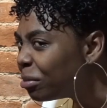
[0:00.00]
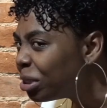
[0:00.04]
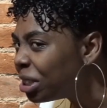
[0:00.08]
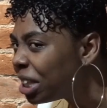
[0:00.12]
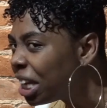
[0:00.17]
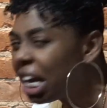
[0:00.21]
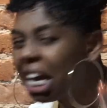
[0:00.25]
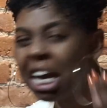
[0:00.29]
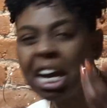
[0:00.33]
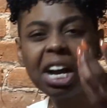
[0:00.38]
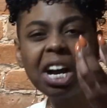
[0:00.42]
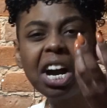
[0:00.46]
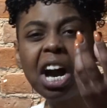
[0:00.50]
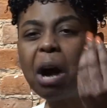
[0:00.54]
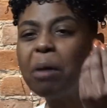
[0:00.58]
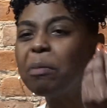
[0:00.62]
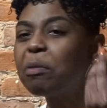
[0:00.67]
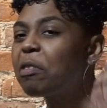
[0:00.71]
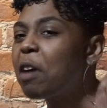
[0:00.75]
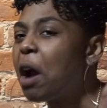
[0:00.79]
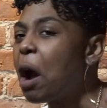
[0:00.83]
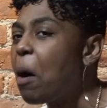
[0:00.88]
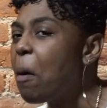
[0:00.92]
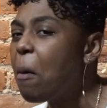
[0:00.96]
see her, come
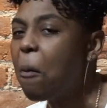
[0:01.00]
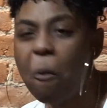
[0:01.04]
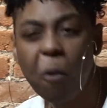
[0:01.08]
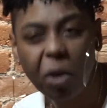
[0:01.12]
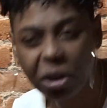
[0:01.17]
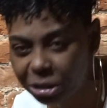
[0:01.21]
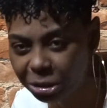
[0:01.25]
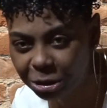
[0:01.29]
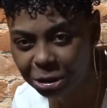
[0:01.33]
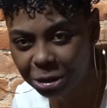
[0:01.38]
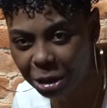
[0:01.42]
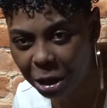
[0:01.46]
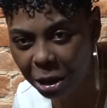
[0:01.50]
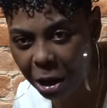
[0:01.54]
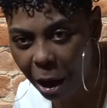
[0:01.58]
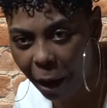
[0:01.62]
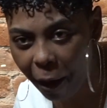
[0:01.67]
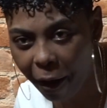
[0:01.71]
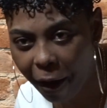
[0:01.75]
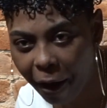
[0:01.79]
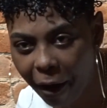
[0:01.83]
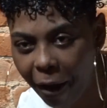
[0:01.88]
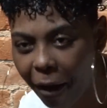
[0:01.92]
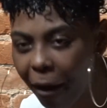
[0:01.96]
around once a
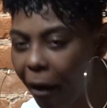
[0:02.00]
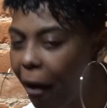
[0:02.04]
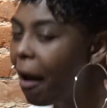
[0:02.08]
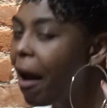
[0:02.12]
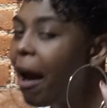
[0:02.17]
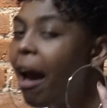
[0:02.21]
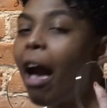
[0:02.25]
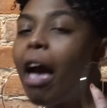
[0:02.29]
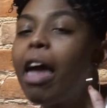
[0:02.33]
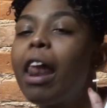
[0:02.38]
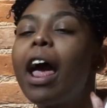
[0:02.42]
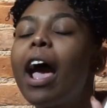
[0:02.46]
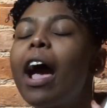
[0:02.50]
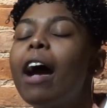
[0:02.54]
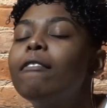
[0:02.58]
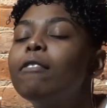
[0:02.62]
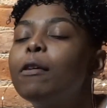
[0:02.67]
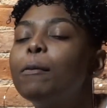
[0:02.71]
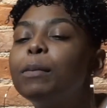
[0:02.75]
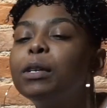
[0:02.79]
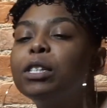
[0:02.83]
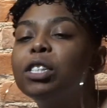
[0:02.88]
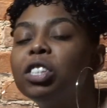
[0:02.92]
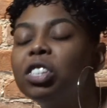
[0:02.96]
year, and I have a
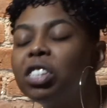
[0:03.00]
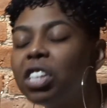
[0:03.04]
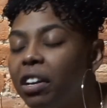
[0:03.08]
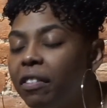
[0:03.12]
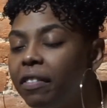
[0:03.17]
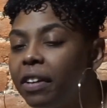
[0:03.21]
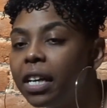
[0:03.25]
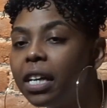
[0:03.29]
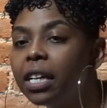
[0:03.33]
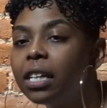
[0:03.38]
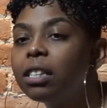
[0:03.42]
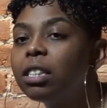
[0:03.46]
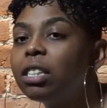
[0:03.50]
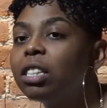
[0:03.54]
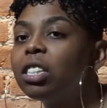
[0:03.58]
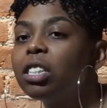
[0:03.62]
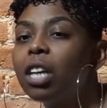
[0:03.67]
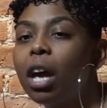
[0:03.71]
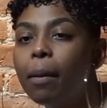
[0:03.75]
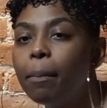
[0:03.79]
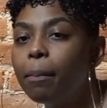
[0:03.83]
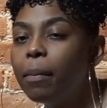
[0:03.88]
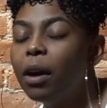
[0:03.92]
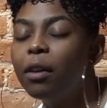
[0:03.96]
mysterious
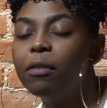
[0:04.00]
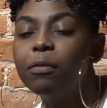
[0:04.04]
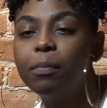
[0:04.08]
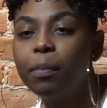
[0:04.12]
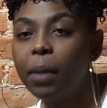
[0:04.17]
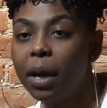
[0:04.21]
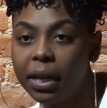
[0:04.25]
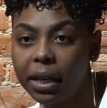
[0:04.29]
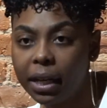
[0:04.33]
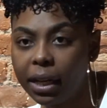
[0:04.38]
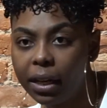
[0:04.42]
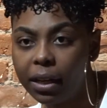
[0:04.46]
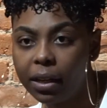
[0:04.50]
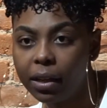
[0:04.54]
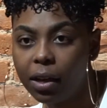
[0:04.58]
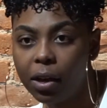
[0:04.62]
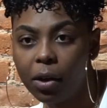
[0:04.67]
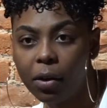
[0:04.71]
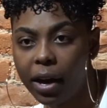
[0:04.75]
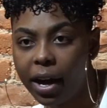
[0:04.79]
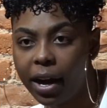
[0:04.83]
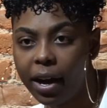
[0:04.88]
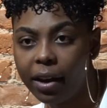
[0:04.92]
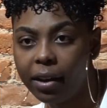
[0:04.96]
sum of money.
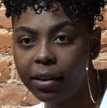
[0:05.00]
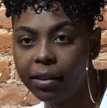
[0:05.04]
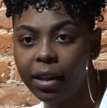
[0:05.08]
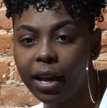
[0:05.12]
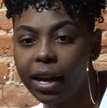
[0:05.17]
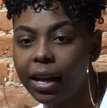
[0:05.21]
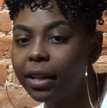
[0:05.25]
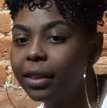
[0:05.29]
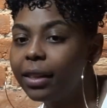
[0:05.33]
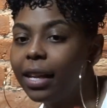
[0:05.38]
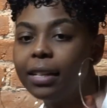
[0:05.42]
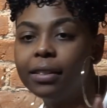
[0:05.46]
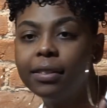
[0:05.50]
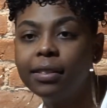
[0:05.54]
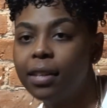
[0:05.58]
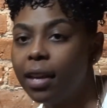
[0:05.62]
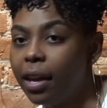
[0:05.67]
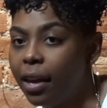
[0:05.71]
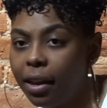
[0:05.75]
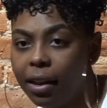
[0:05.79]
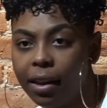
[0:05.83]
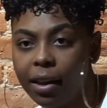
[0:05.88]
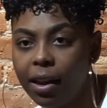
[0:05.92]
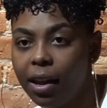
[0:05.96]
Okay, like, that's
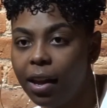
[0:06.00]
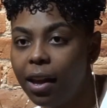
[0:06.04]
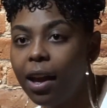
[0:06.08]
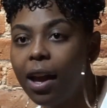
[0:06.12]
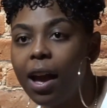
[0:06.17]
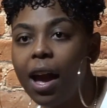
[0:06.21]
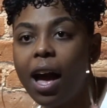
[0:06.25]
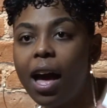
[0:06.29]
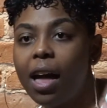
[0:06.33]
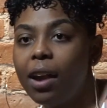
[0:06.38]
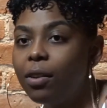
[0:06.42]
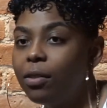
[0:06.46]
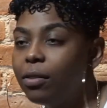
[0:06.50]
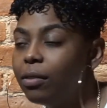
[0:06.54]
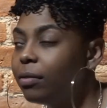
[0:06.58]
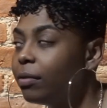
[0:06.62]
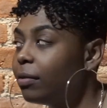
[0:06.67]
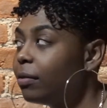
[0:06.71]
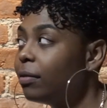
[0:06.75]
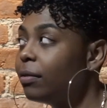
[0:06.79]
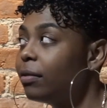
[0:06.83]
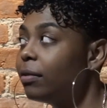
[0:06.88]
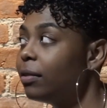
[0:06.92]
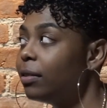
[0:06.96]
it. I don't
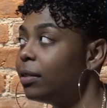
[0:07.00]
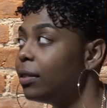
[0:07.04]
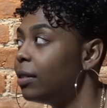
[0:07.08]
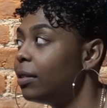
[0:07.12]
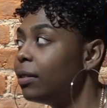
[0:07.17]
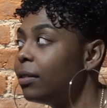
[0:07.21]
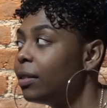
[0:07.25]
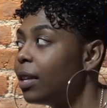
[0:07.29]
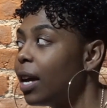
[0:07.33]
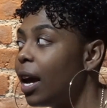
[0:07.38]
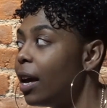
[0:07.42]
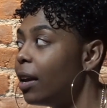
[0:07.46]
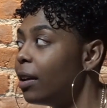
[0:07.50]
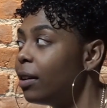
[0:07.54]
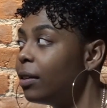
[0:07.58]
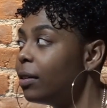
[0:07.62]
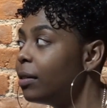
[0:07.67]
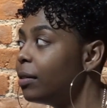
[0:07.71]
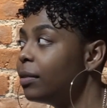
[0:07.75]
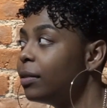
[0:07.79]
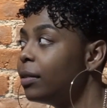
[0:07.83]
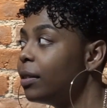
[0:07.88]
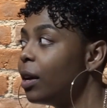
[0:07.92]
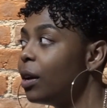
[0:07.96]

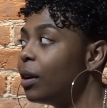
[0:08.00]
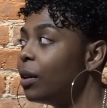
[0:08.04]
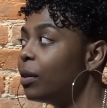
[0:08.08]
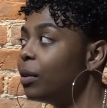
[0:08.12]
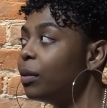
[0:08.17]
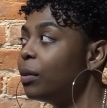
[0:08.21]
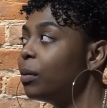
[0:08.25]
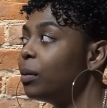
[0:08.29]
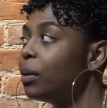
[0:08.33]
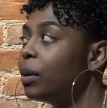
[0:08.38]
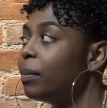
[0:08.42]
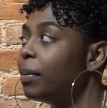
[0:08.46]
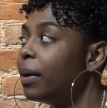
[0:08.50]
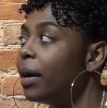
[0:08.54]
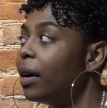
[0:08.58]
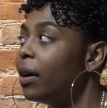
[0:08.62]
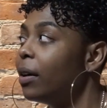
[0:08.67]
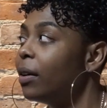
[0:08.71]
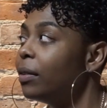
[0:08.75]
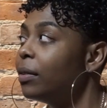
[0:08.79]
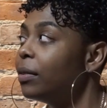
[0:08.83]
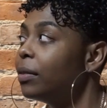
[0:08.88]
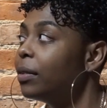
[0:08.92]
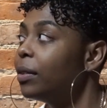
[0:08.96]
know
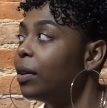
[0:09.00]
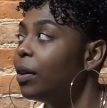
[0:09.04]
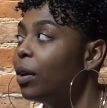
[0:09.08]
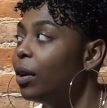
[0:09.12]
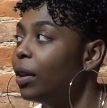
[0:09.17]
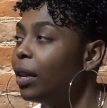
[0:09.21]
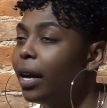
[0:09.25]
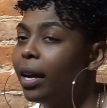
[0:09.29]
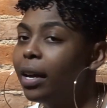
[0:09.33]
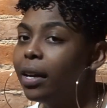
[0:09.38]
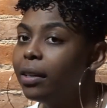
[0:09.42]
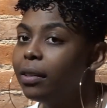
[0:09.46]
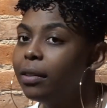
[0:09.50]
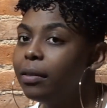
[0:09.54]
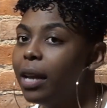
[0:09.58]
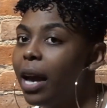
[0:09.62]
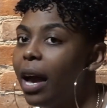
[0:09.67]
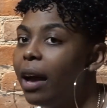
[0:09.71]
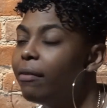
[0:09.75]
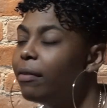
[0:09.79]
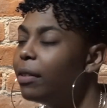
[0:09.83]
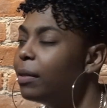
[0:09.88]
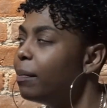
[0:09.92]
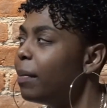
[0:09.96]
about all that
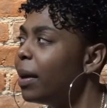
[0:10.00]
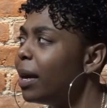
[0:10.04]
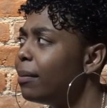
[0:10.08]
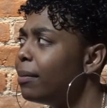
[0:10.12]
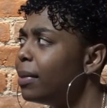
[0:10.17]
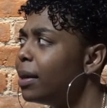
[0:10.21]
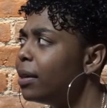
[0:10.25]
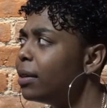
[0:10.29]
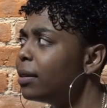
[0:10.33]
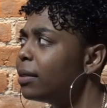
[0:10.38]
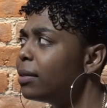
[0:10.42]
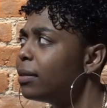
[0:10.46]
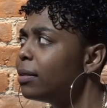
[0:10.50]
having babies.